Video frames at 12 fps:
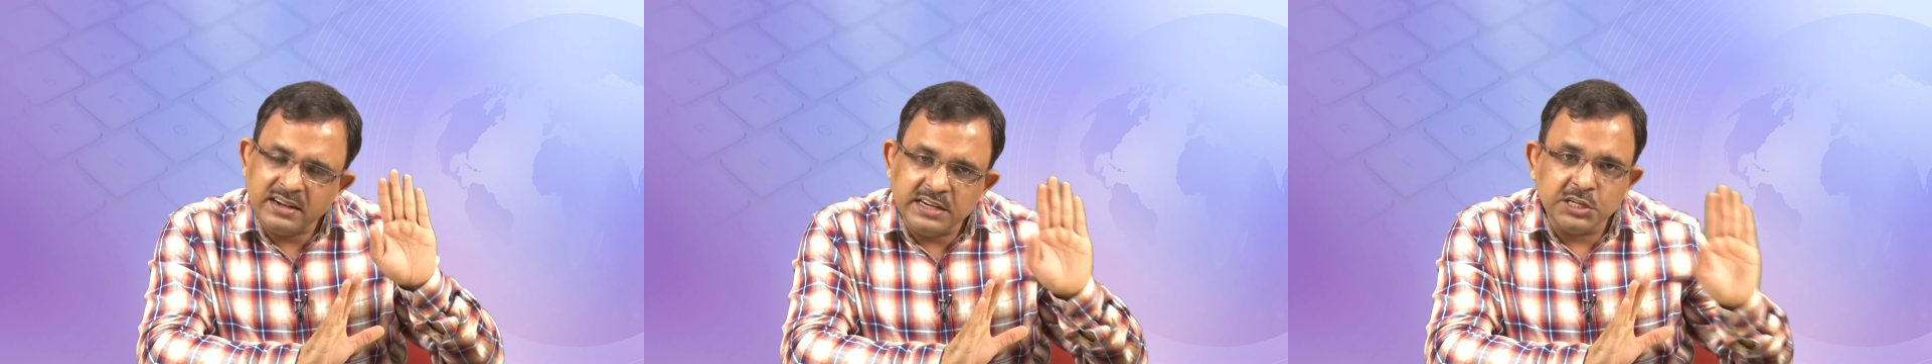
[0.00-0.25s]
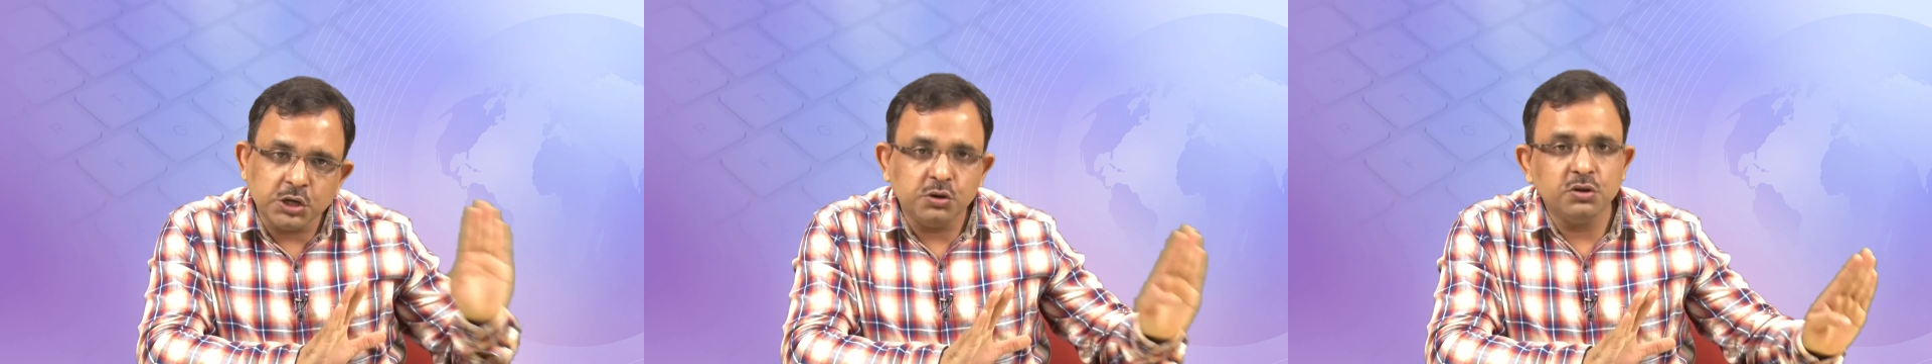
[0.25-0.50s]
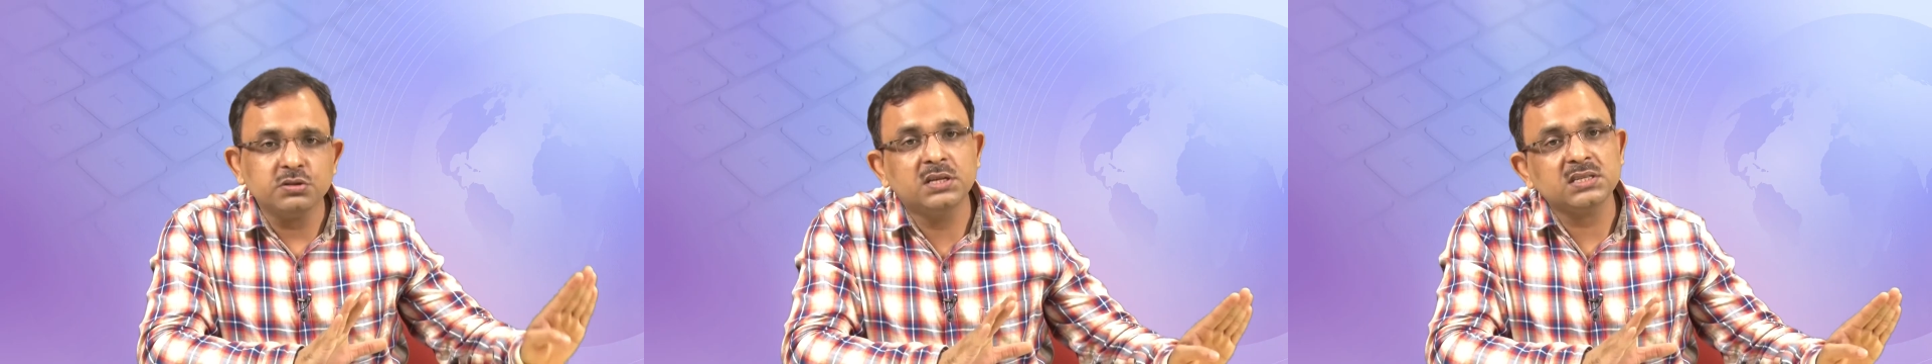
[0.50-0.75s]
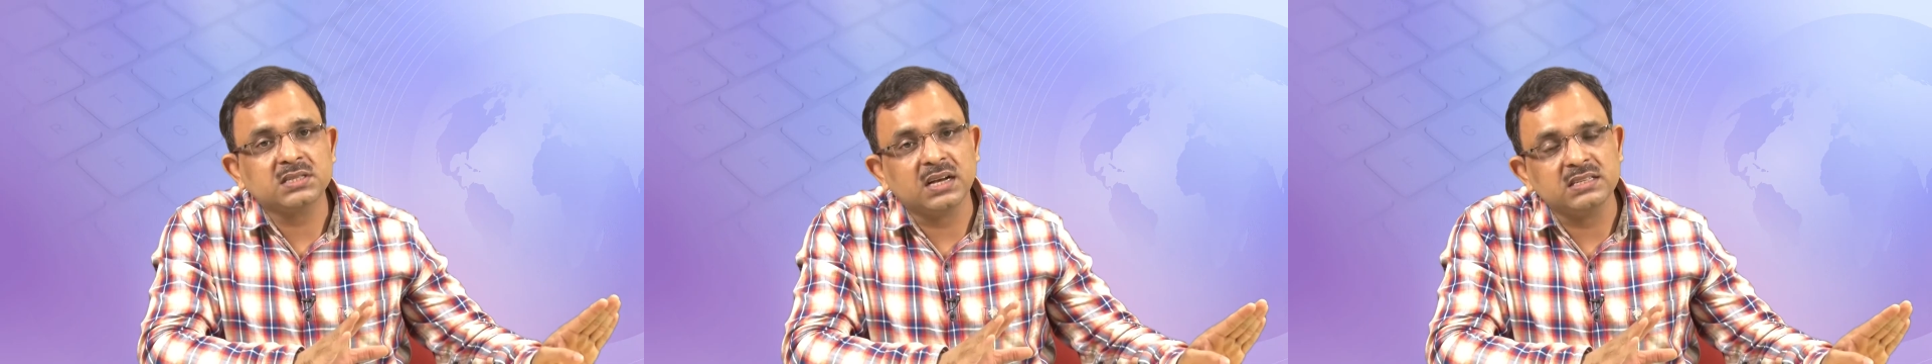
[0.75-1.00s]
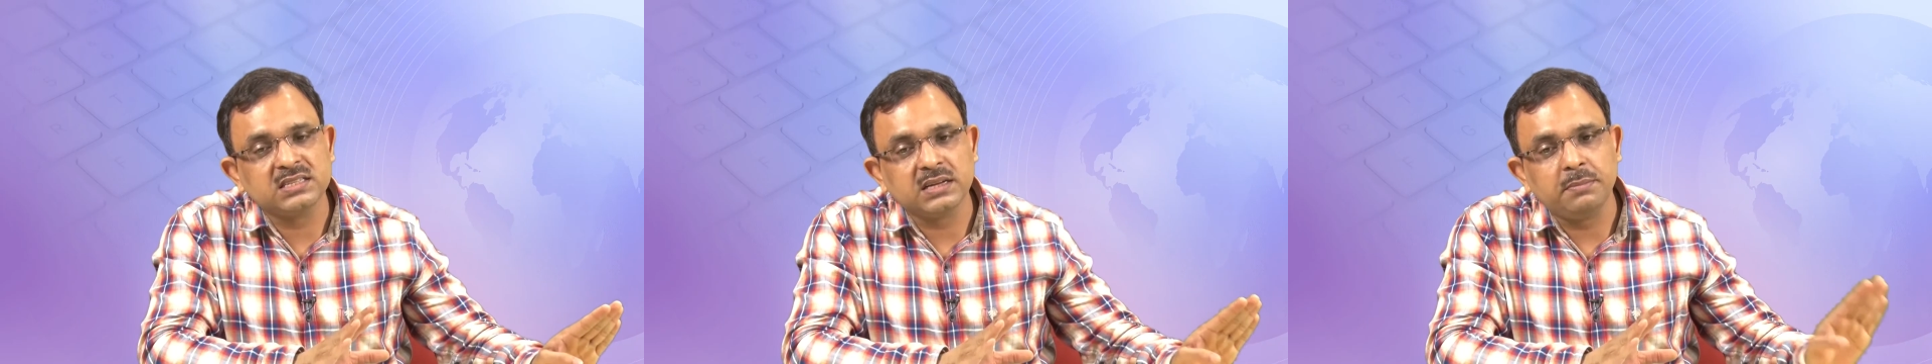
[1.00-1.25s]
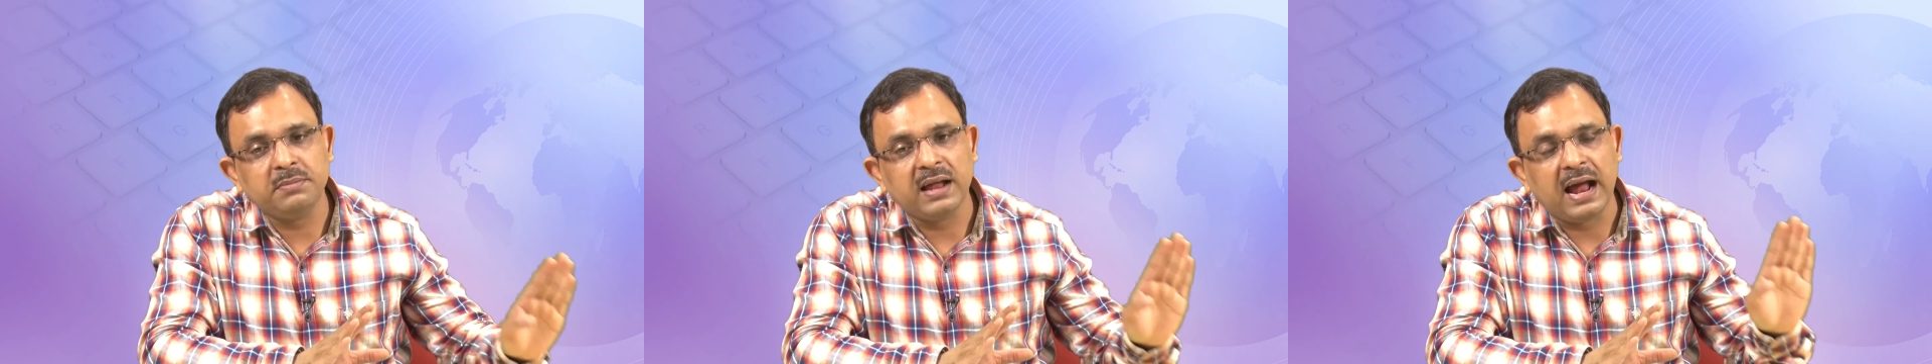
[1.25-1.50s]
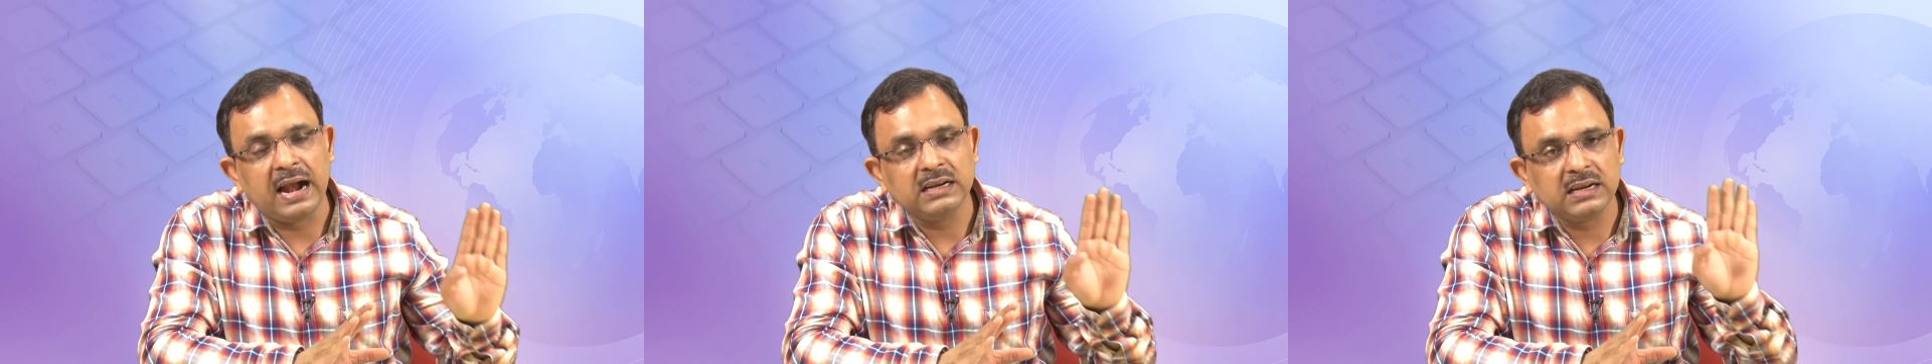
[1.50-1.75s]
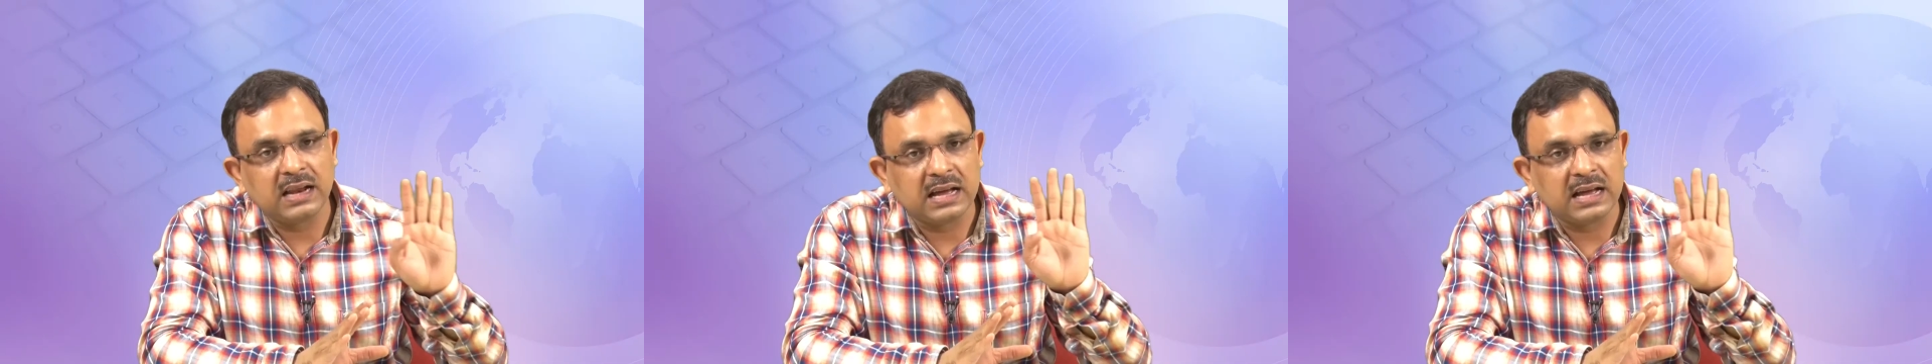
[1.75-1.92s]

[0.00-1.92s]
You may not introduce this concept